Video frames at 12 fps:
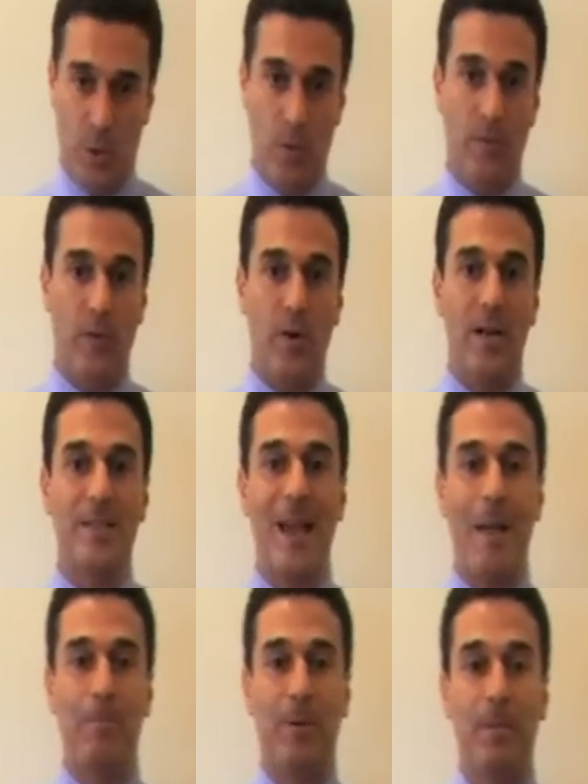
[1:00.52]
So, for
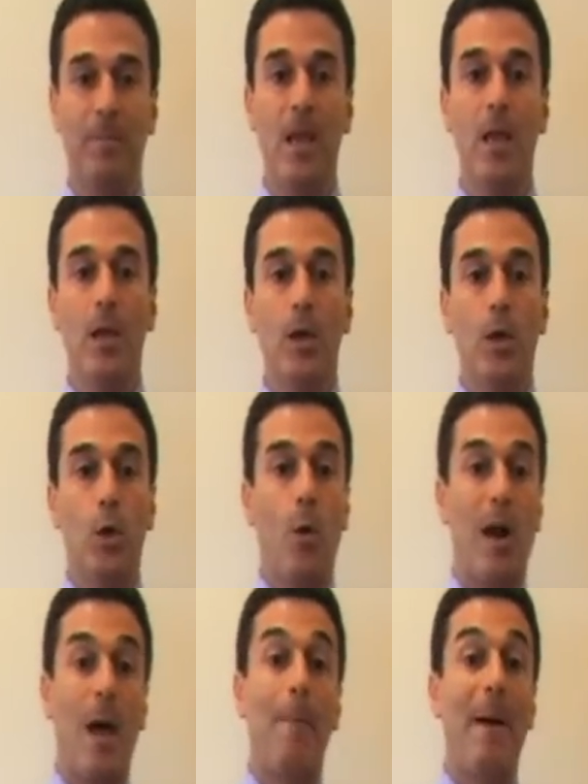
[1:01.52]
example, you
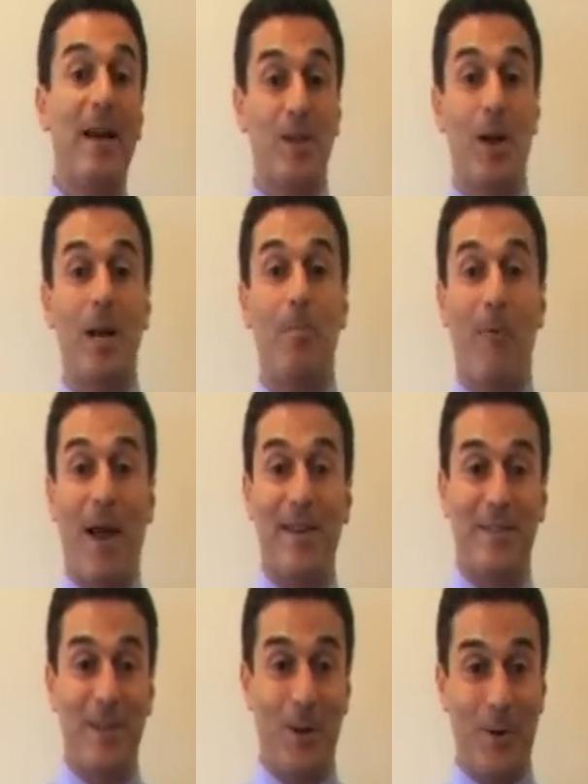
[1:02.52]
want to pass on a
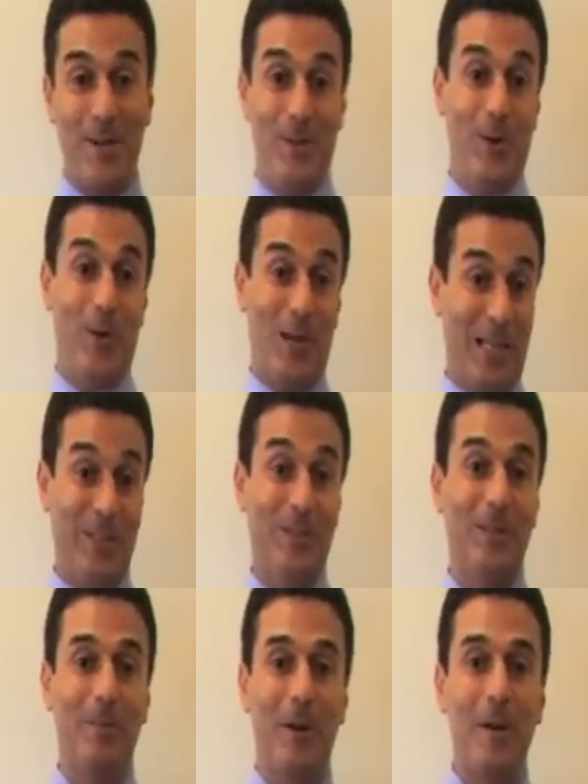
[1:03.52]
price increase to your
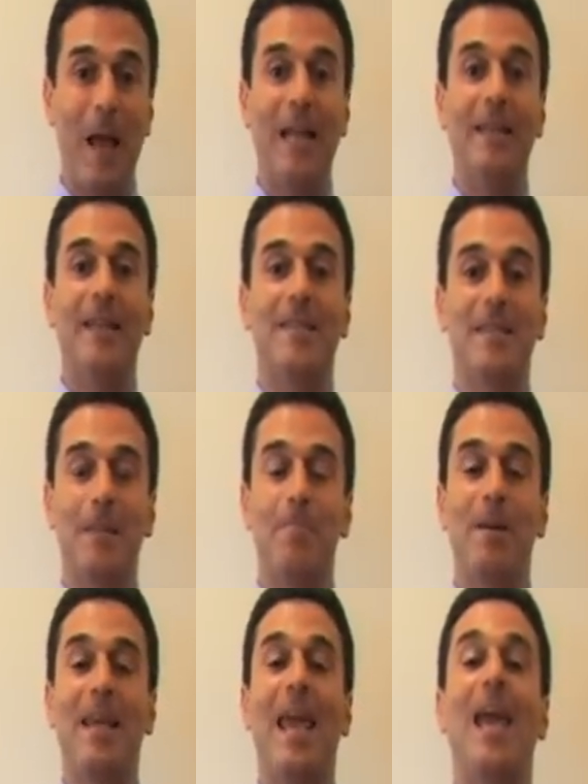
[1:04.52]
customer and they
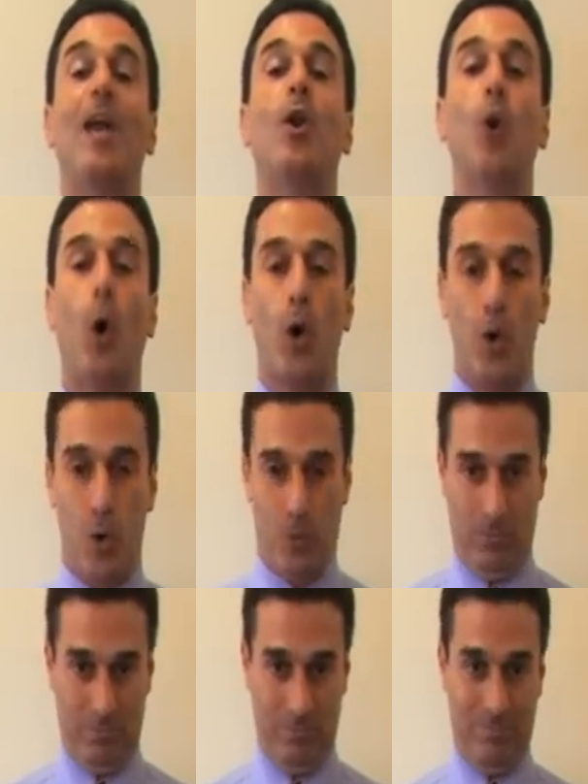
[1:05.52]
simply ignore you,
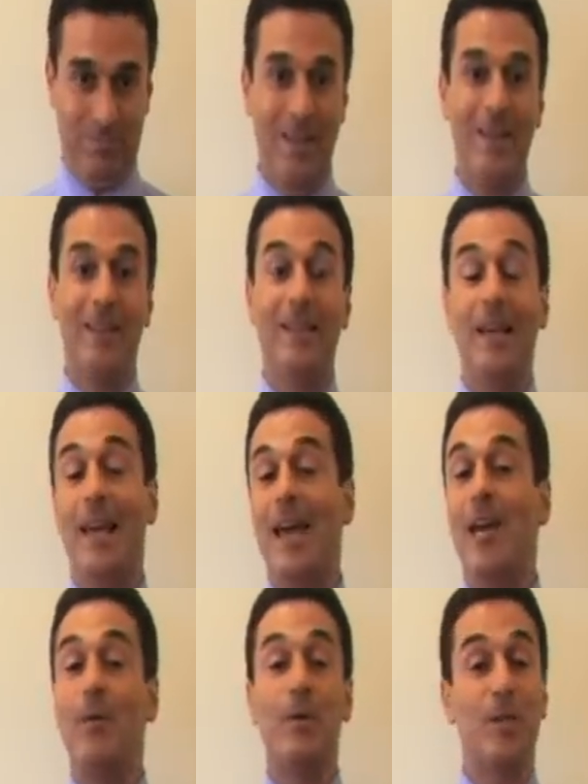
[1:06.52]

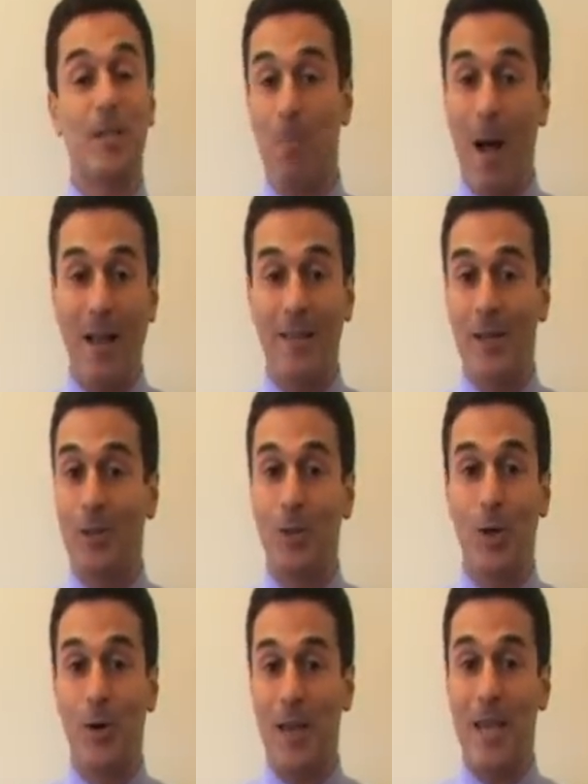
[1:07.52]
delay in responding
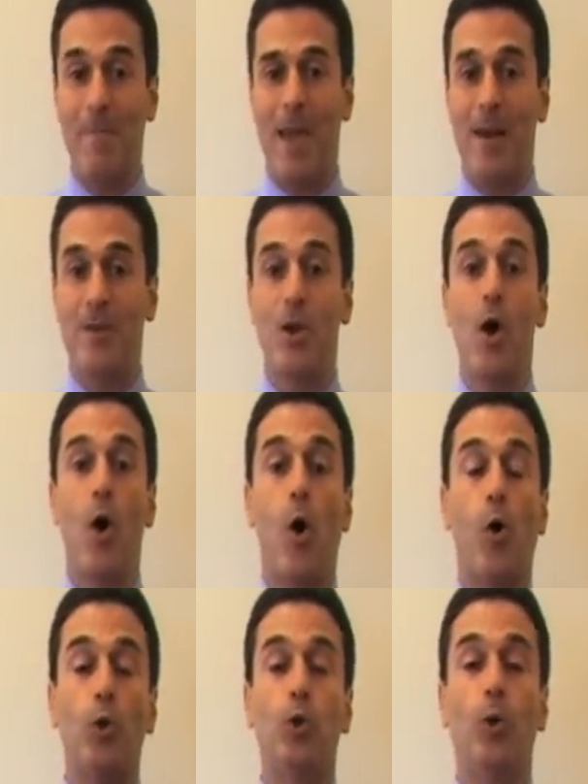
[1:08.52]
to your emails,
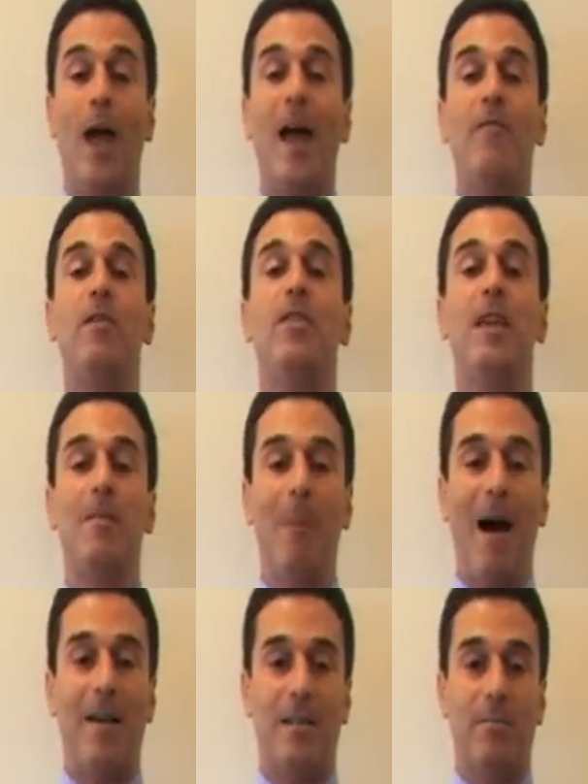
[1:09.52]
or do everything
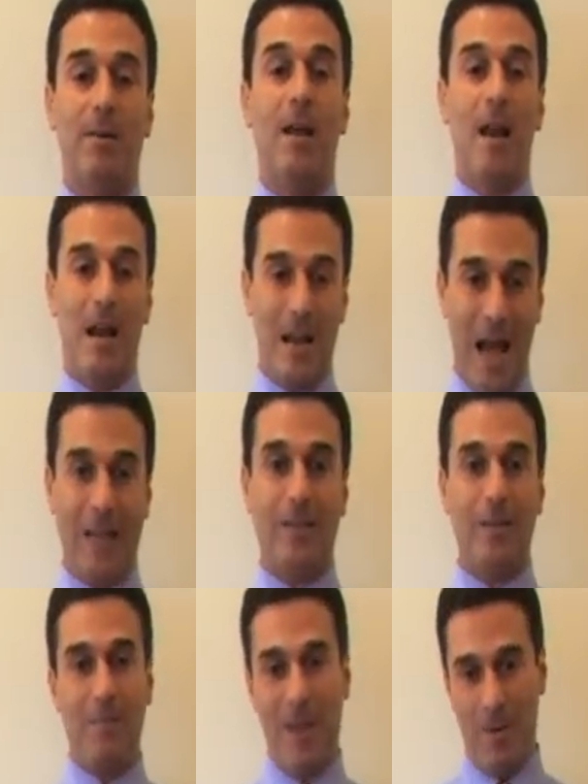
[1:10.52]
possible
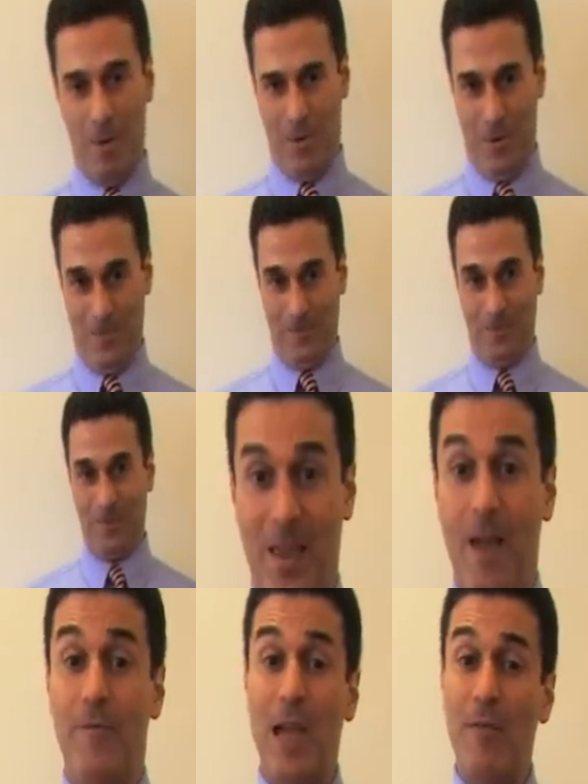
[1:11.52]
not to meet with you.
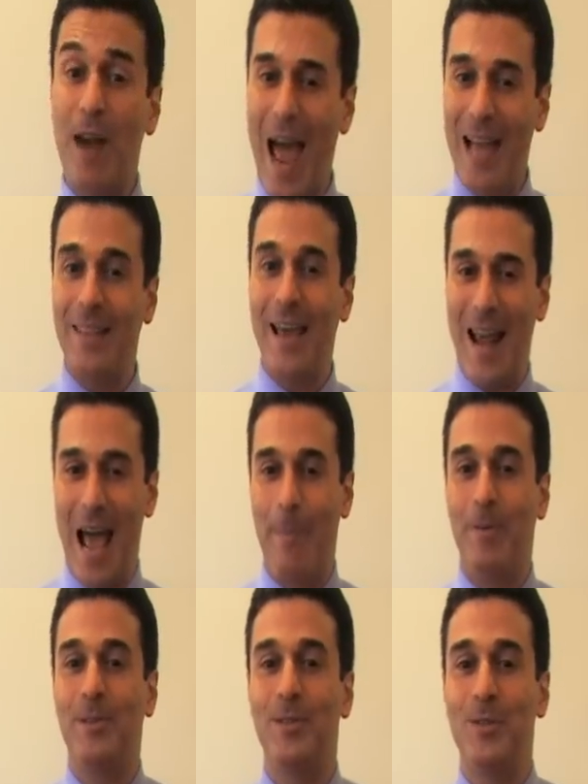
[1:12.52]
Have you ever had that
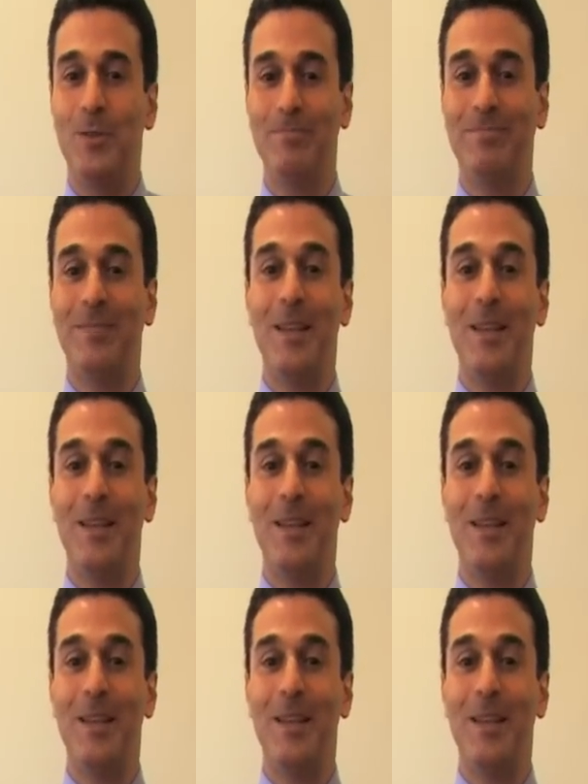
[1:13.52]
happen to you?